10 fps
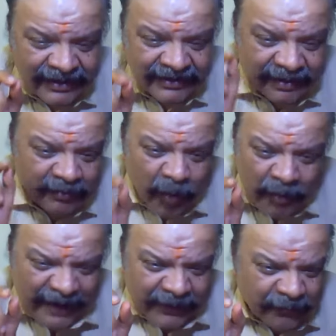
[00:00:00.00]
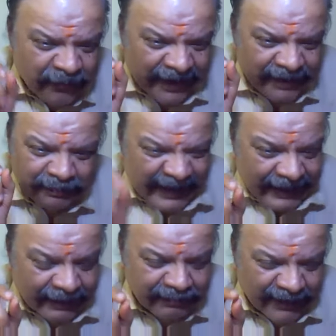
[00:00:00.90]
The moment you find
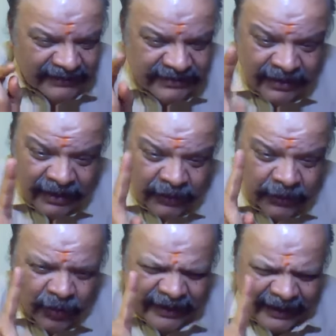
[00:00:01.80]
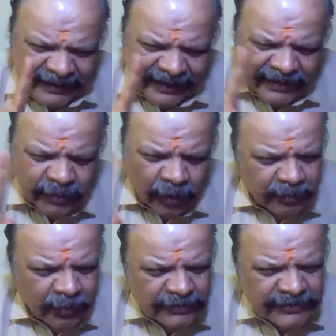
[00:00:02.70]
pricking pulse, your entire
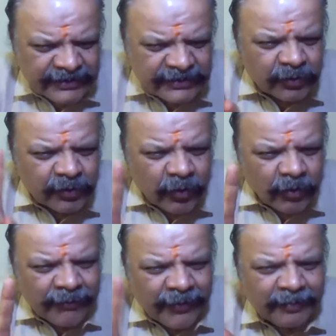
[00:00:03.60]
thought process should go for